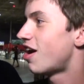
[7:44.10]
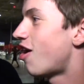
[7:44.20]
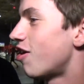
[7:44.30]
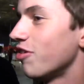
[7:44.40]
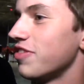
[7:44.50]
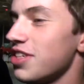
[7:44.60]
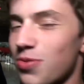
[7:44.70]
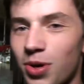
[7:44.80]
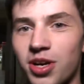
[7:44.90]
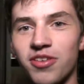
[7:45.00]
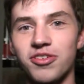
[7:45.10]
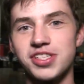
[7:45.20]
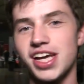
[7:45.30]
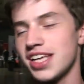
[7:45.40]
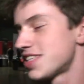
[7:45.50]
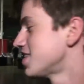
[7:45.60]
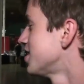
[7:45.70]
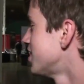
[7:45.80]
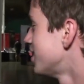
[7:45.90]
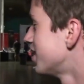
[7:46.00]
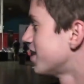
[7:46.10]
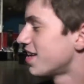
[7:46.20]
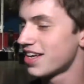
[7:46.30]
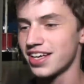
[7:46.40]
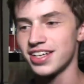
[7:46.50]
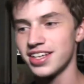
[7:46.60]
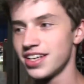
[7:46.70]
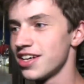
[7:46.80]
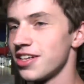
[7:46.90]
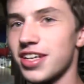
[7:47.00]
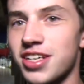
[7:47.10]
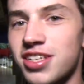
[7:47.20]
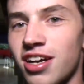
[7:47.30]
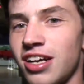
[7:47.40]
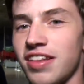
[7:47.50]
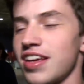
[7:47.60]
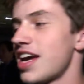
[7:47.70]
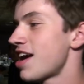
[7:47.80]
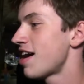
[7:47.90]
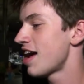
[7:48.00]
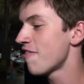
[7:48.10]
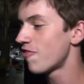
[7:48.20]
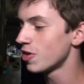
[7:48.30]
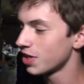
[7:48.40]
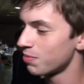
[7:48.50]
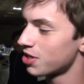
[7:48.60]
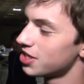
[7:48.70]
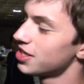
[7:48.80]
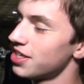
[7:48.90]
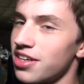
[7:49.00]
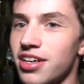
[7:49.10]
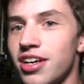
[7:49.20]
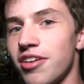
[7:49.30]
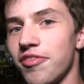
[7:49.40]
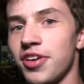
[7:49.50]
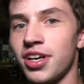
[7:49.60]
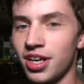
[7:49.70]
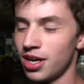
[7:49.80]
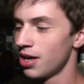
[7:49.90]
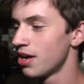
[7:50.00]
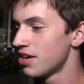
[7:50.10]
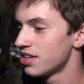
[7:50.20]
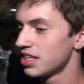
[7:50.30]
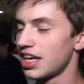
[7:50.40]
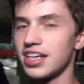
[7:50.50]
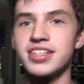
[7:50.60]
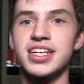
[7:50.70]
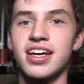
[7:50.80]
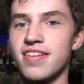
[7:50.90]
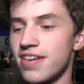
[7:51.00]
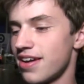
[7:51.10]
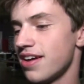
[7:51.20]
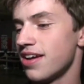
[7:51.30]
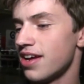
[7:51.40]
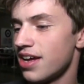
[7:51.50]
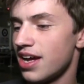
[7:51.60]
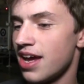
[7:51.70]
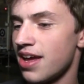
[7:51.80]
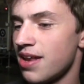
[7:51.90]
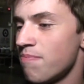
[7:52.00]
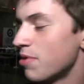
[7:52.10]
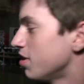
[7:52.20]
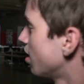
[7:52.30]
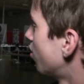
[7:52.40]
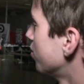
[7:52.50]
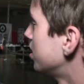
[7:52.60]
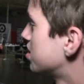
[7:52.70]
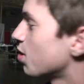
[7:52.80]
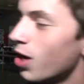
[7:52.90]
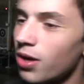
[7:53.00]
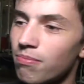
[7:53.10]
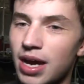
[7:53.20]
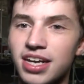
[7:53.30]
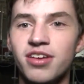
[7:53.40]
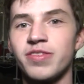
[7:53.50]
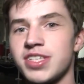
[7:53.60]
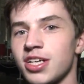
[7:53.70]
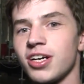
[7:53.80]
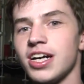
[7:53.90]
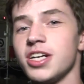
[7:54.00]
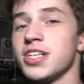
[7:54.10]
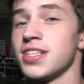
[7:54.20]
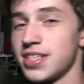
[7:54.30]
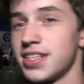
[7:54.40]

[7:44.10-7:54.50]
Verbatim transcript: all of these wonderful sets, and thanks to the AFOL community for getting together and building all these magnificent creations.